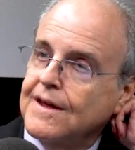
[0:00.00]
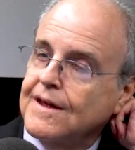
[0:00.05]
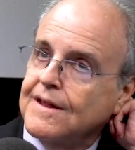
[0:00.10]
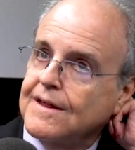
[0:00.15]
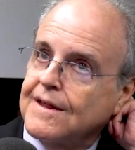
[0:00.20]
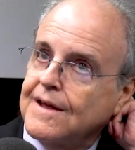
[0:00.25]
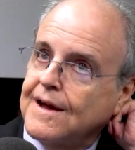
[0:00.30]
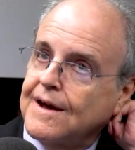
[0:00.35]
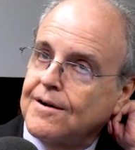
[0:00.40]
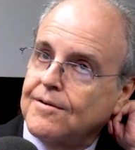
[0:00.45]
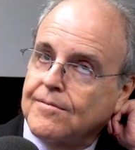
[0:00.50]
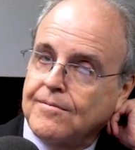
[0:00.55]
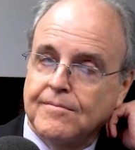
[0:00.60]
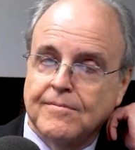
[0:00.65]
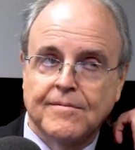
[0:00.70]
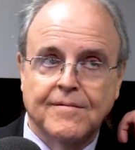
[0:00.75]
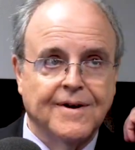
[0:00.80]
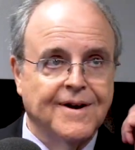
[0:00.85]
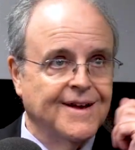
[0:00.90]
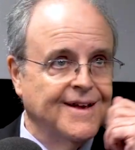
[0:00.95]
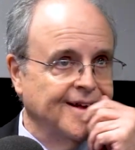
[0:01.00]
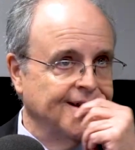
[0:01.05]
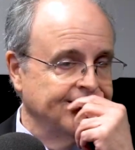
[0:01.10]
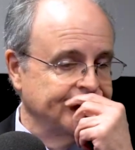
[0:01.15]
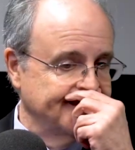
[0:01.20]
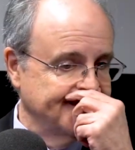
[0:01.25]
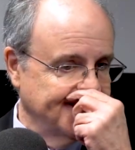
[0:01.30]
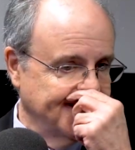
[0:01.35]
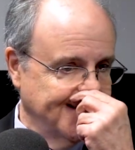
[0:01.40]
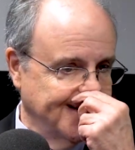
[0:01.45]
Now,
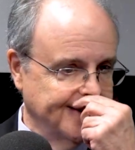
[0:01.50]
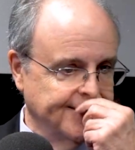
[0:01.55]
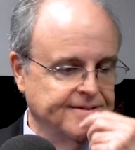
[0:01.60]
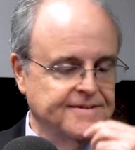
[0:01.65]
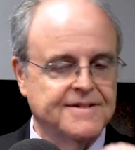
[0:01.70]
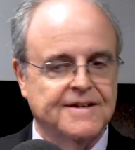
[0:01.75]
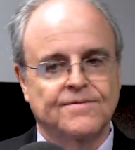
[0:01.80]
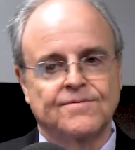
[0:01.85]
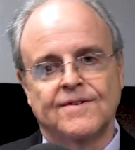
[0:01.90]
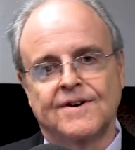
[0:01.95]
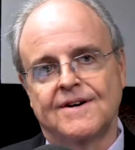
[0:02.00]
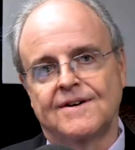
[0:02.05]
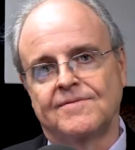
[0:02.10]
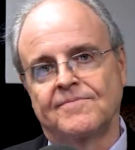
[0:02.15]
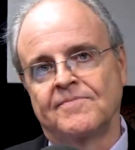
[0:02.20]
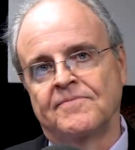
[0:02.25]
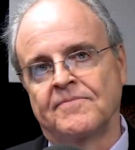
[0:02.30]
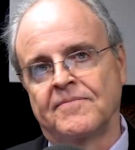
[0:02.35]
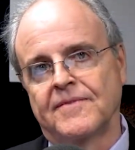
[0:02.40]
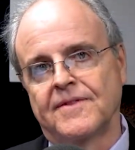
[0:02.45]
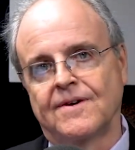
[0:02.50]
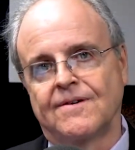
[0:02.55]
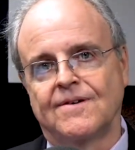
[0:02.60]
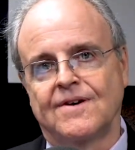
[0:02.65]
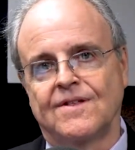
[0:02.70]
against that, you say, well, there are